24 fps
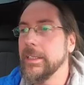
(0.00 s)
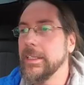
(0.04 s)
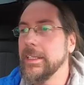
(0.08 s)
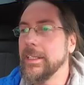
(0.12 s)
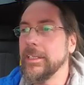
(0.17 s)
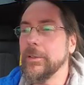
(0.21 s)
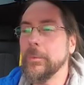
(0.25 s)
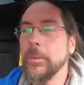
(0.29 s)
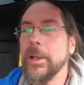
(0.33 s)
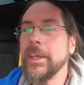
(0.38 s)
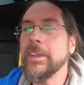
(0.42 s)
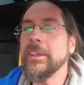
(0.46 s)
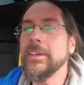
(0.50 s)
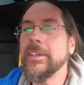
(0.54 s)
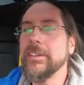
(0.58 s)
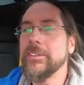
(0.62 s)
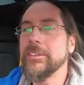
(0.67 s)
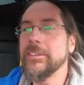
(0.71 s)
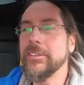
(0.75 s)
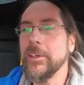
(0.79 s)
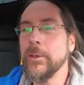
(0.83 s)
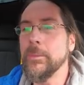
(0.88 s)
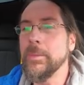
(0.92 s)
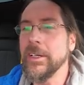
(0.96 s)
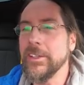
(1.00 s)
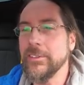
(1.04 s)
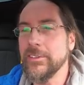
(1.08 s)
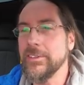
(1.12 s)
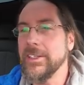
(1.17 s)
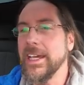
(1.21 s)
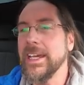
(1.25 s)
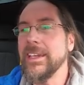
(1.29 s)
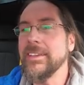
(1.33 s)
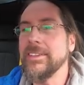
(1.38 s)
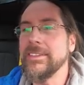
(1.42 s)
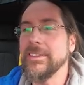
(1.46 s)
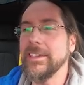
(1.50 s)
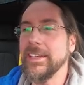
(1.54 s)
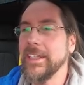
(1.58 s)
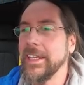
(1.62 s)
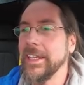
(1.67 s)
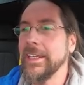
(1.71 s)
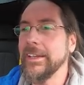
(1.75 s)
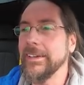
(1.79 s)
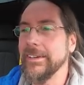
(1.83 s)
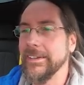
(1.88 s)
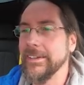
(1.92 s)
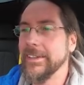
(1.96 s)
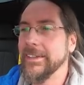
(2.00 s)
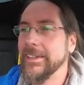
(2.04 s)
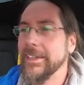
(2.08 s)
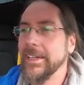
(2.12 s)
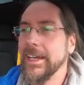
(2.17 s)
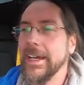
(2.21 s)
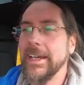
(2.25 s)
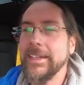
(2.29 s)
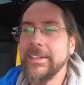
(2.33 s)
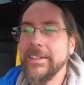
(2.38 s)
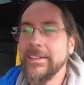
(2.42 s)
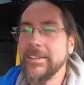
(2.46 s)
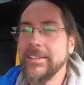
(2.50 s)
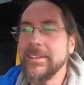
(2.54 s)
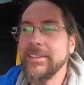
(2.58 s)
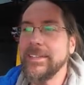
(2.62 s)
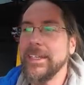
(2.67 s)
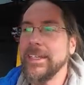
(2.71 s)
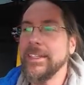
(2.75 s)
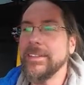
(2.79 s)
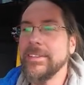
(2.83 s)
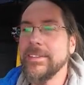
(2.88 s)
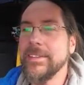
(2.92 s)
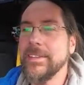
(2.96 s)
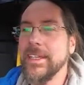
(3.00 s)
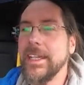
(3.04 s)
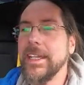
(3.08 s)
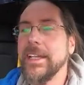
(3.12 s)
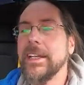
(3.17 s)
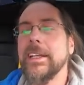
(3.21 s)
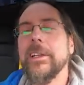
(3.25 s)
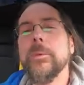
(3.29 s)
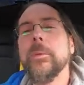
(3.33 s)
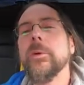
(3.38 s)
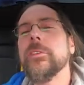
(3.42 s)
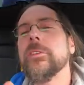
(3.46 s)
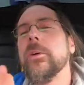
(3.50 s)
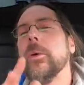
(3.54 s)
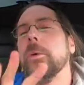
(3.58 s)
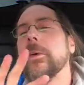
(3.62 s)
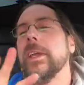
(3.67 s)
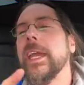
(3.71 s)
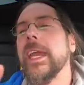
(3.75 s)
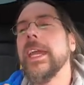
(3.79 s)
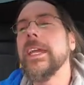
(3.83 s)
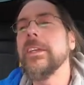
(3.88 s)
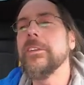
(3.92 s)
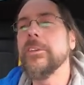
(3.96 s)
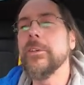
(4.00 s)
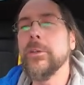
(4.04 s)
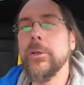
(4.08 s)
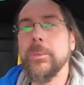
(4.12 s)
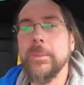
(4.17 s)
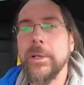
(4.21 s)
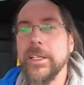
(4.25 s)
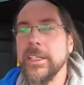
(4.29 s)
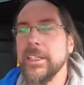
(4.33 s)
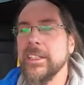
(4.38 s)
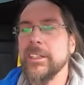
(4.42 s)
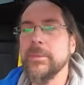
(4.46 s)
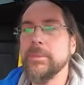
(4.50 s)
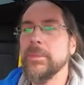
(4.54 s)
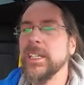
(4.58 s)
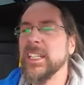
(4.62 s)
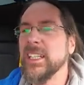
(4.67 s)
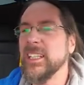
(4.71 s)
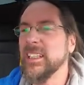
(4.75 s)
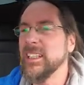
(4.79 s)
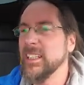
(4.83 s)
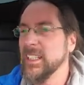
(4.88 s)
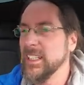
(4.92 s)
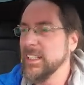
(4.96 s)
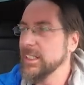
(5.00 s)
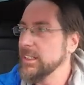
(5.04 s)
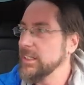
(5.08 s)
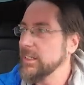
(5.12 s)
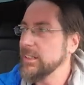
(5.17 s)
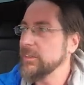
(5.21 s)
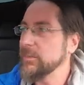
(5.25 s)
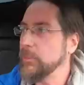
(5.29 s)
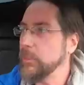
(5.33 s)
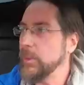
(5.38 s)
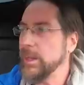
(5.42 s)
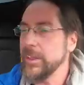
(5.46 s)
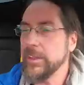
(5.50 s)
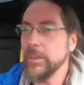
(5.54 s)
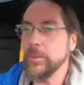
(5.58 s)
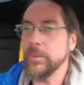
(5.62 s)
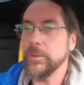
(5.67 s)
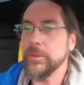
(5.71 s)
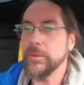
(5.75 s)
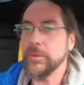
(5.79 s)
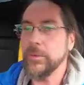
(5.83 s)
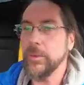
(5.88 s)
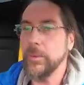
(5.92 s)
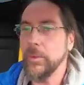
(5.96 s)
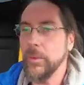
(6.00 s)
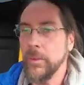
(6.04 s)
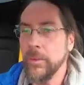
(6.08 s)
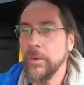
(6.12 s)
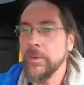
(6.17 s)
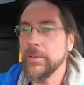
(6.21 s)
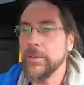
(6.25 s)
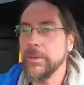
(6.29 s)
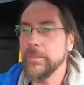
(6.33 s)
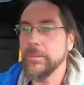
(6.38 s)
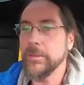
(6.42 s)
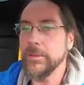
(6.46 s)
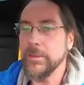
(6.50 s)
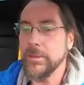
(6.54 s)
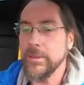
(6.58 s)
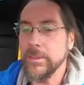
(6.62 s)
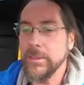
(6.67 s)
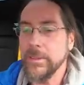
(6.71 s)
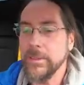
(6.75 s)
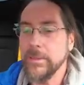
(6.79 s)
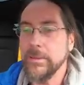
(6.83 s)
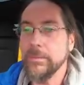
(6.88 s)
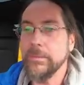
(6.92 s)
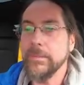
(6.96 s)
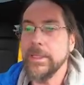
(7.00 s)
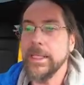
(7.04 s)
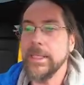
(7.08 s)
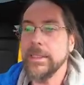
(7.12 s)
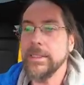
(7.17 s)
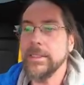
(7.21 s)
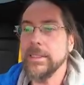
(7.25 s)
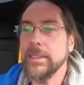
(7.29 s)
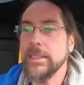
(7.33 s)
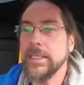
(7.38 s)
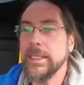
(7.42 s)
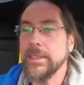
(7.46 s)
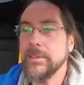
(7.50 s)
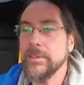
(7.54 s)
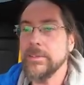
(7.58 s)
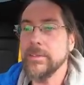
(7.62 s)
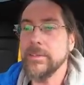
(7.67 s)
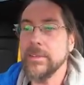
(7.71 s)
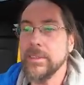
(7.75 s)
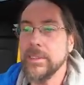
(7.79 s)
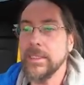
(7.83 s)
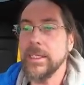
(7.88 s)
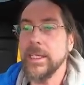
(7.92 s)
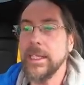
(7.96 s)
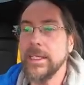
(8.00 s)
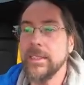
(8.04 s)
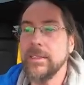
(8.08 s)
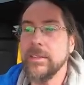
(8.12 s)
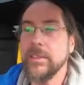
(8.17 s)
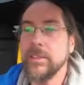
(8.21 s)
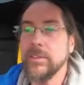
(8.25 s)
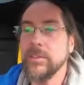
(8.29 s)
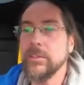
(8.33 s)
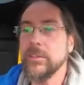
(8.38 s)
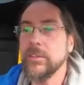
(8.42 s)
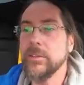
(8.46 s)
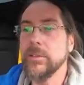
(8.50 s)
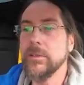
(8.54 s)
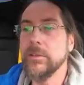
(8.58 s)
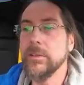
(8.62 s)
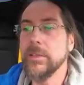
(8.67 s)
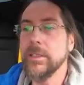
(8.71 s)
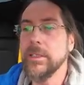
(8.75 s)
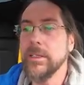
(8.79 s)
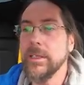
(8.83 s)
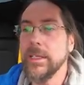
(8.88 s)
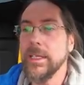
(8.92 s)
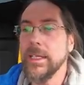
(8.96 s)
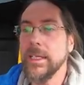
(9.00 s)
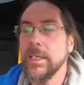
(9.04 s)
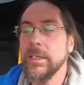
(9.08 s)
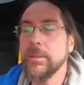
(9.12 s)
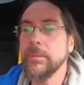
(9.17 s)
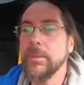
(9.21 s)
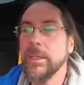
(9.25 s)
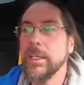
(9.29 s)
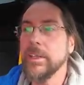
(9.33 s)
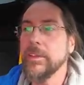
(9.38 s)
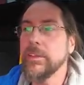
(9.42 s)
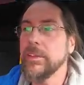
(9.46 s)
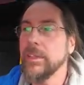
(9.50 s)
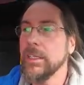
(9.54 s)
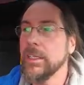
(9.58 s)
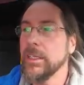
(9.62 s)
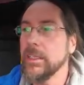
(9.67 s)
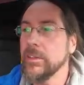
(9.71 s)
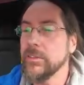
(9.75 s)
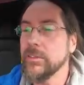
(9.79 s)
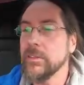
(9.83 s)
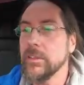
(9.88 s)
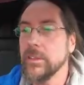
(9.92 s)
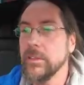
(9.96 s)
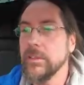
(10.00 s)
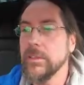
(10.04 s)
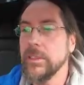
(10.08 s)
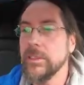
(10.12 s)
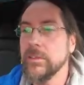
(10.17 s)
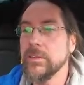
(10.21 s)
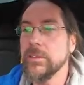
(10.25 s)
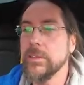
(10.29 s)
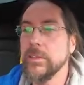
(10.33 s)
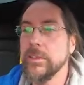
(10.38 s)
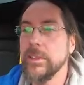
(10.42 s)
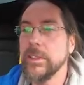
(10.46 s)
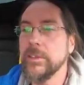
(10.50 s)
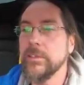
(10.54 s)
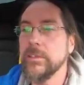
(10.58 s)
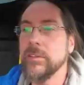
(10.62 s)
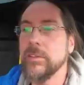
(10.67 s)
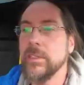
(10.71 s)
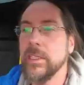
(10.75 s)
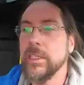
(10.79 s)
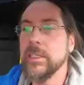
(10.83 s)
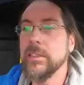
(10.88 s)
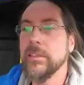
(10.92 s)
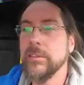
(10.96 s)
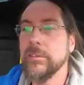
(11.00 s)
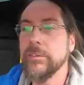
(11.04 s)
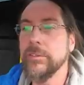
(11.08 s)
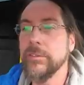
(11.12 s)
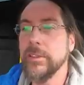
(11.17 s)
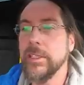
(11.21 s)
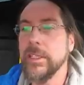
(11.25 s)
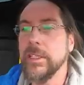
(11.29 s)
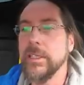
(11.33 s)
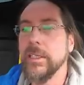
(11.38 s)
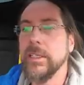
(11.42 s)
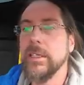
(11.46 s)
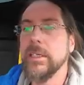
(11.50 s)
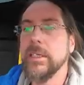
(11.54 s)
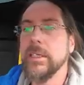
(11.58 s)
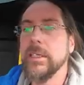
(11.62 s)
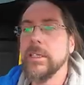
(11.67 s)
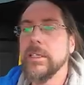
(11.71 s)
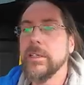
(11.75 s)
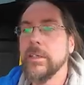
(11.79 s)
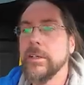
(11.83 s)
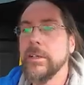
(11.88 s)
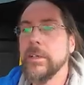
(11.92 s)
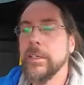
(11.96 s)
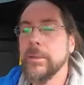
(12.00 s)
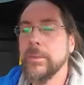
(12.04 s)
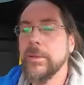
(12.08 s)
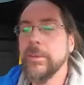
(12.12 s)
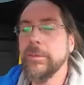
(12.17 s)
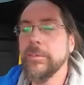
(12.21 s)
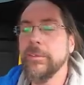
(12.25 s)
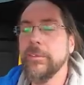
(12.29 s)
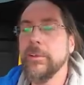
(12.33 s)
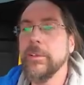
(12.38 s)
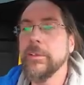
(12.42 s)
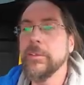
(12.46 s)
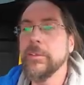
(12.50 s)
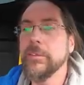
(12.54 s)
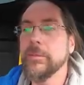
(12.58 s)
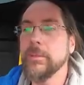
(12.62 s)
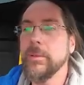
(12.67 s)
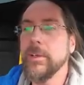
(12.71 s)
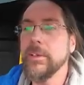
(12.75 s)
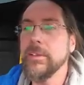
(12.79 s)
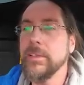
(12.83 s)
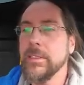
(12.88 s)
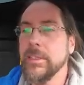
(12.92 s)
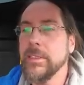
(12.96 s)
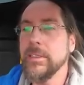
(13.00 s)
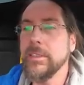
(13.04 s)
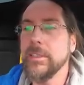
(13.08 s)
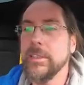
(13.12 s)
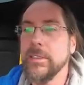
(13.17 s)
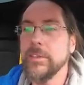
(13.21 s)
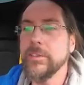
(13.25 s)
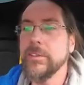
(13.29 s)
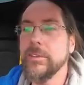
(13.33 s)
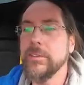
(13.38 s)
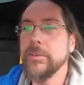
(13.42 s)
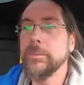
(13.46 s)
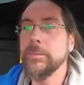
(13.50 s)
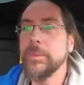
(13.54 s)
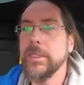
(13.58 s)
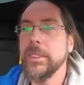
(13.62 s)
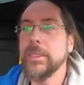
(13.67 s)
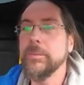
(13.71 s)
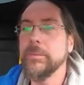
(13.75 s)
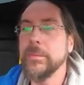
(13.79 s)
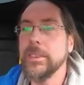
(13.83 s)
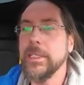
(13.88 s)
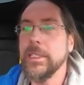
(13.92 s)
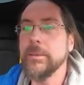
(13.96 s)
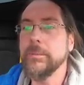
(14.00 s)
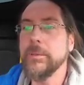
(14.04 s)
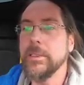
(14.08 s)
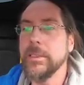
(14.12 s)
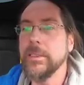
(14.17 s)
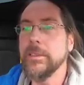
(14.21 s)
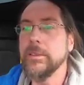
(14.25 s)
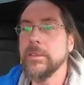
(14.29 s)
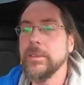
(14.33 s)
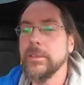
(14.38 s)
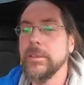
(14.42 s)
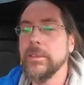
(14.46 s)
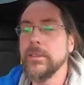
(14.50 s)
Here the weather is so much nicer here. I did the test there, it was okay too, but in the middle the weather was horrible. But let's get this Touareg, but I think he's going to Dingolfing. Going with Volkswagen cars to BMW.